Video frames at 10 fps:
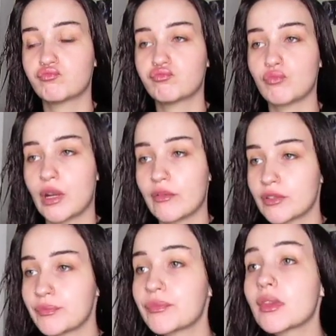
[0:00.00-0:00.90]
Whatever.
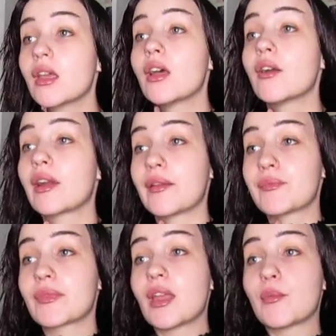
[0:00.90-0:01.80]
Okay.
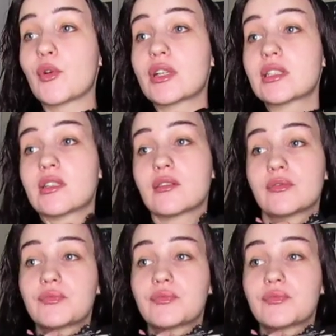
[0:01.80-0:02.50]
I'm going to